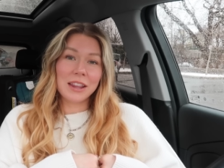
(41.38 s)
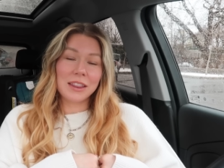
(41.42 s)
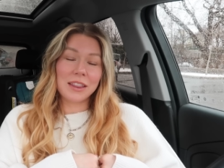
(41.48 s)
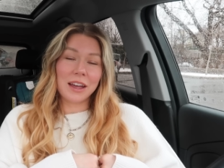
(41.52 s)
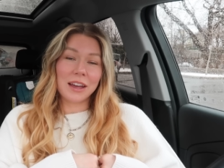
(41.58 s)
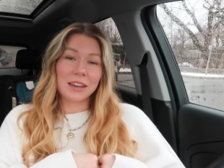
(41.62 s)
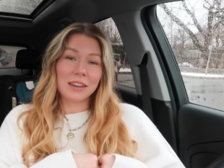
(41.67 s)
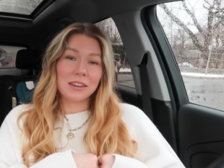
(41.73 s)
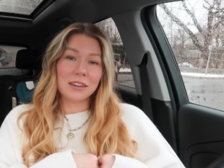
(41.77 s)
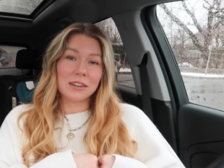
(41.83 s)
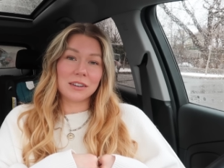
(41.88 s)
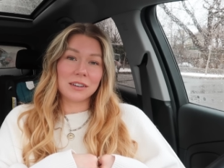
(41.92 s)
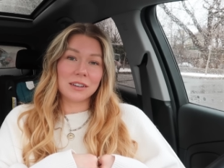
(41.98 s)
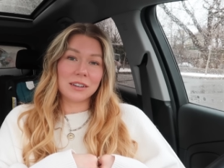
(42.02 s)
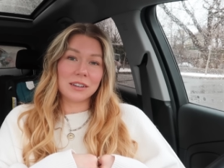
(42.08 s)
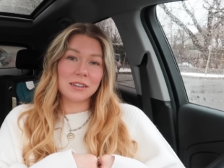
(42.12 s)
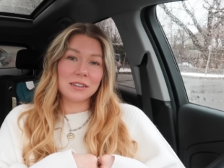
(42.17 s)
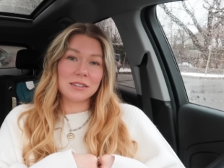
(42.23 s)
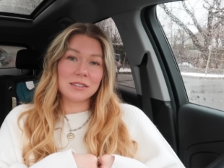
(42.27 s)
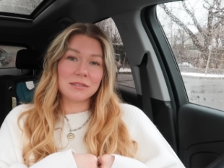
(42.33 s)
that
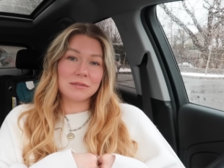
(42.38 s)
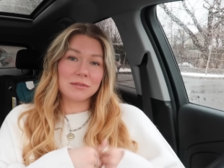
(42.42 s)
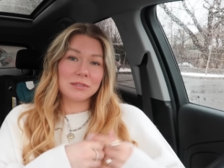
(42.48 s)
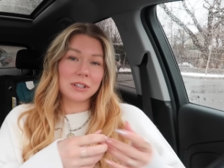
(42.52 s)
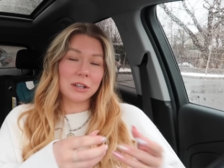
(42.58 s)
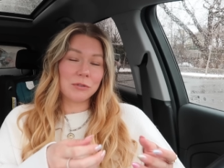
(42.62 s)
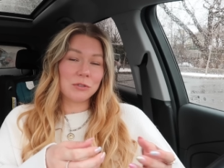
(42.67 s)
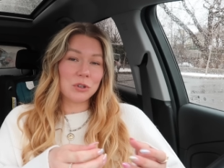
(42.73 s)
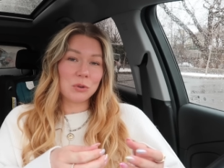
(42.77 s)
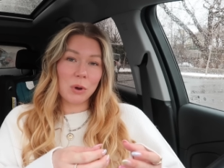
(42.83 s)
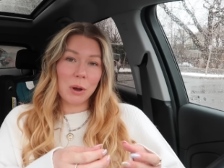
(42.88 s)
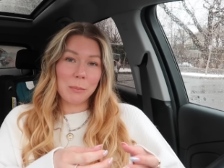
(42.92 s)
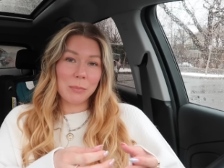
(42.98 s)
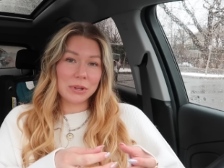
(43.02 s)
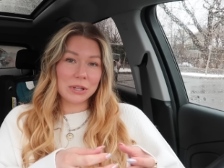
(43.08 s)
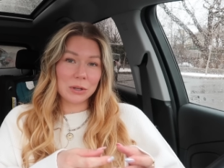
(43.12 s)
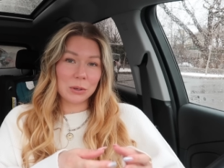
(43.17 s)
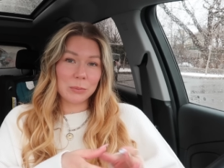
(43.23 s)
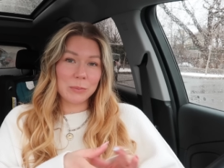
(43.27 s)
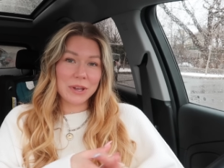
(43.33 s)
could lift you up
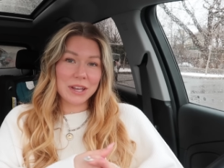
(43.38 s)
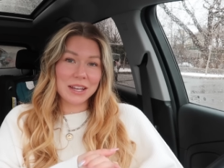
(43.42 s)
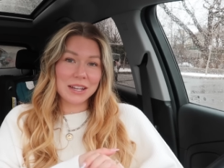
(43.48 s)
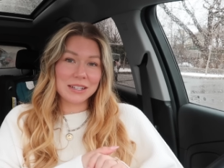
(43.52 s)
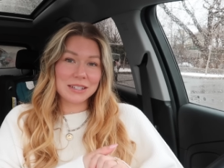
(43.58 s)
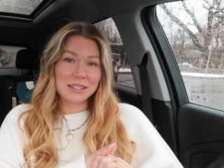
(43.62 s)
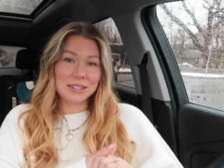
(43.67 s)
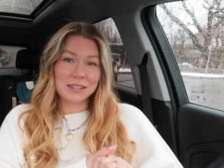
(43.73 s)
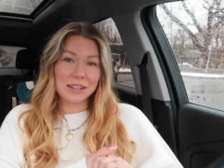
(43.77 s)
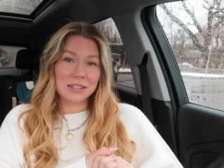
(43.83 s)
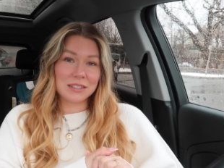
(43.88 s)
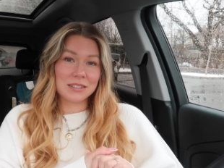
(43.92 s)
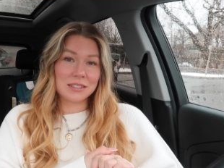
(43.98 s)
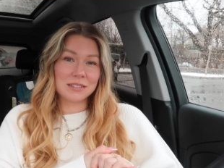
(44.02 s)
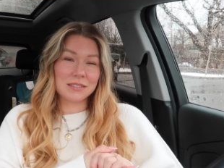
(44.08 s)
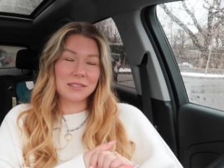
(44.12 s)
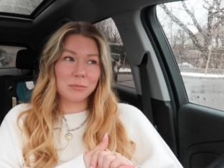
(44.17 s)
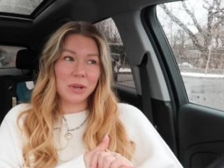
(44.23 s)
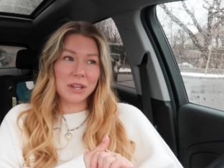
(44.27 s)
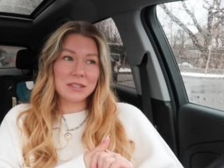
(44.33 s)
a little bit. That's
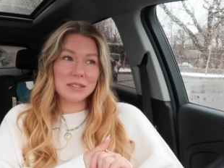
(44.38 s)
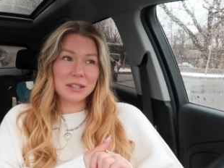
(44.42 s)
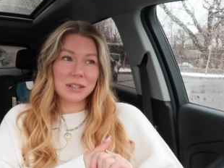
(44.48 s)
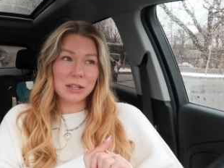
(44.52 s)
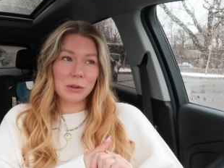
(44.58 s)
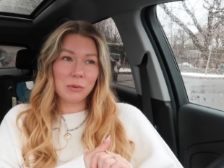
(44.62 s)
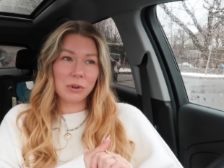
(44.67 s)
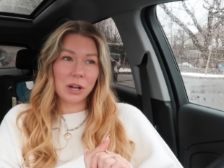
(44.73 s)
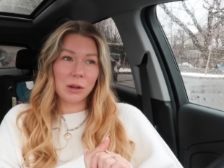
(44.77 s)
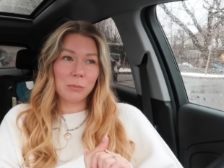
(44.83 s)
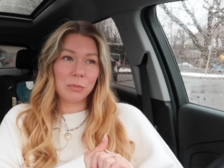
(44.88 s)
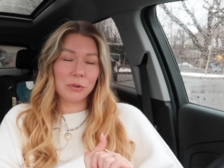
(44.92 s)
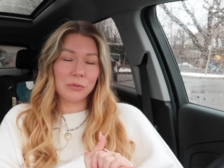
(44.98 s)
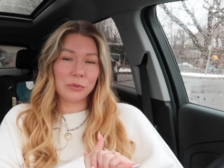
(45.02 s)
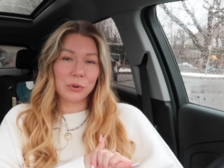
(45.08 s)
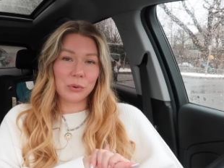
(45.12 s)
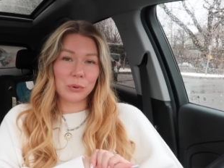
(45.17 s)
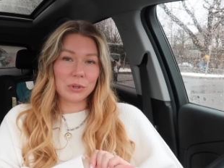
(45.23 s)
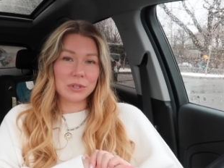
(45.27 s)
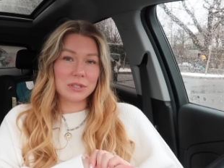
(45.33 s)
basically what I've been
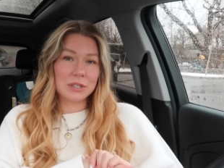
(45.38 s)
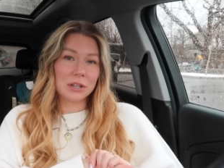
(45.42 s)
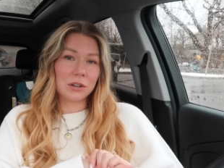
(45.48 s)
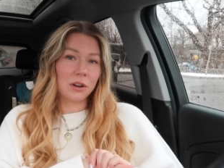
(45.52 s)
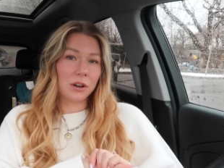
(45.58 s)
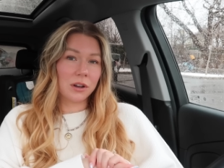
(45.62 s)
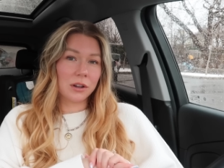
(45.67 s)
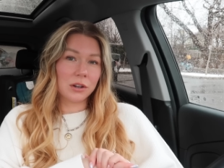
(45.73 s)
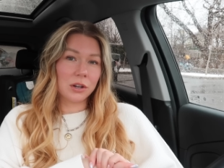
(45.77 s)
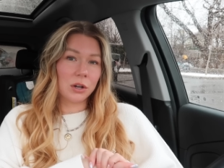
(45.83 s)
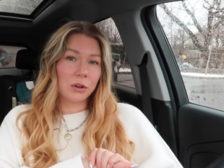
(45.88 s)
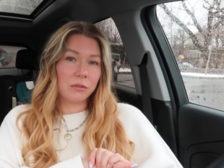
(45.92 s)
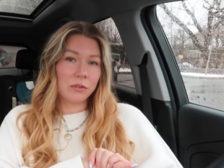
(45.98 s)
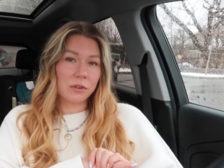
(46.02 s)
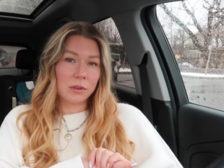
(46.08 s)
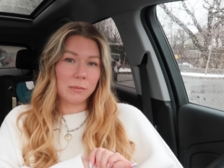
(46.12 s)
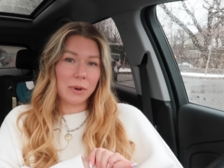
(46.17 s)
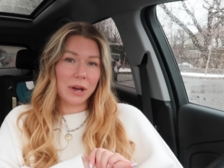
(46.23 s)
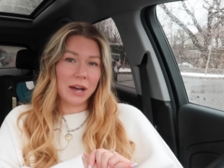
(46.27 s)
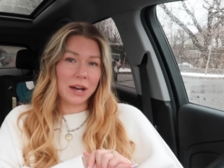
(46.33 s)
focusing on
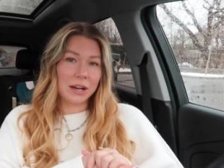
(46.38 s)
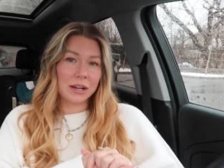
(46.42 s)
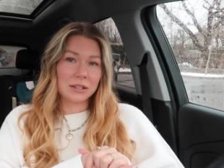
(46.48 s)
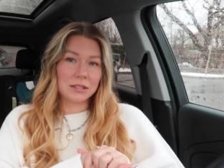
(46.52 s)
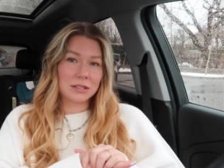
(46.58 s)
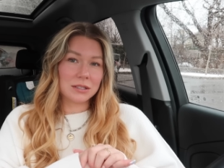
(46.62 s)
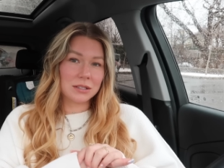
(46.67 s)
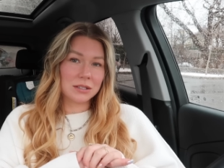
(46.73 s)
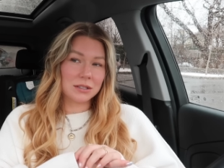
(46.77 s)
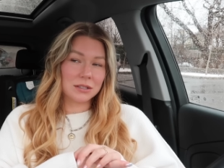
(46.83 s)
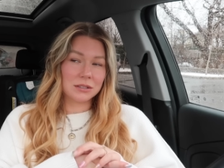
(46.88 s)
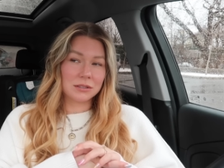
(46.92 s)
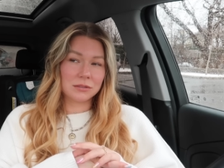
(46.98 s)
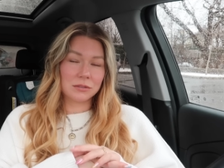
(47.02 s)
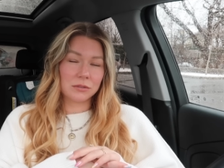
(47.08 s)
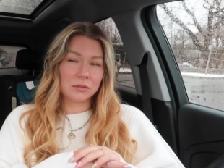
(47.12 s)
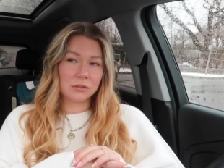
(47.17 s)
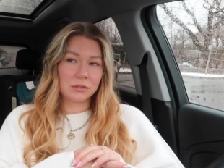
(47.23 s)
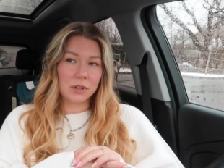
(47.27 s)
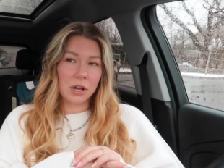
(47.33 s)
over the past
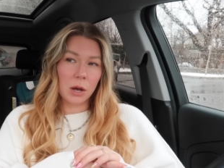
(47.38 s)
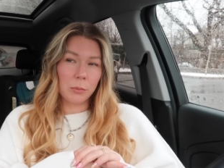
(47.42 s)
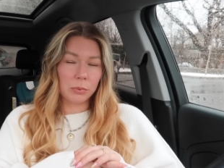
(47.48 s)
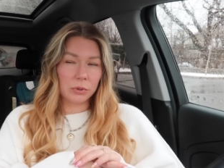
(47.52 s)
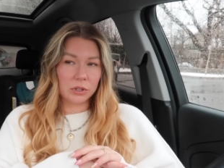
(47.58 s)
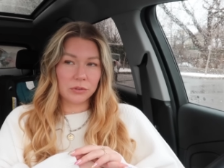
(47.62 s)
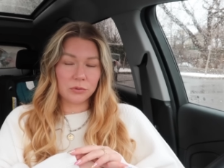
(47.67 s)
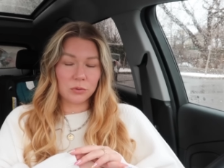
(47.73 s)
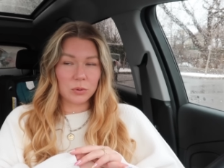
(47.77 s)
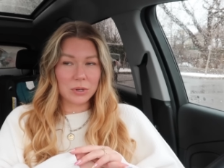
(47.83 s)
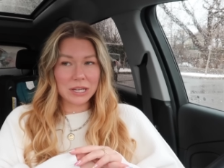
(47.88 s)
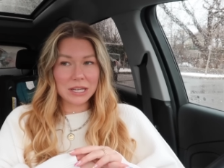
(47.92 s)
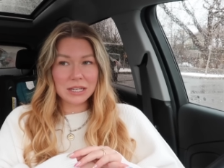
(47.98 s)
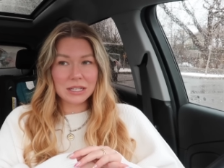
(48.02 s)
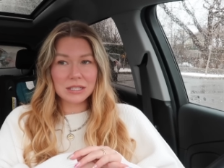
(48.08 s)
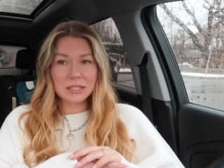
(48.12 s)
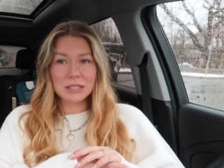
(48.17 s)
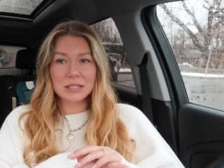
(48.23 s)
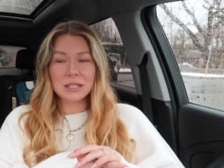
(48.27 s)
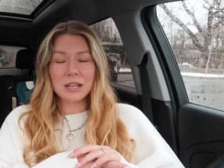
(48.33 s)
couple of
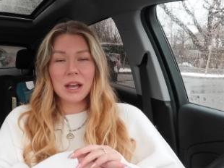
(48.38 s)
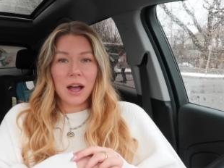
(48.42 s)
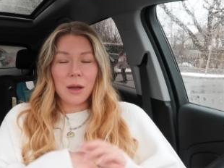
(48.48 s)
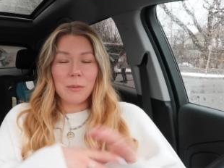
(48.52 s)
weeks.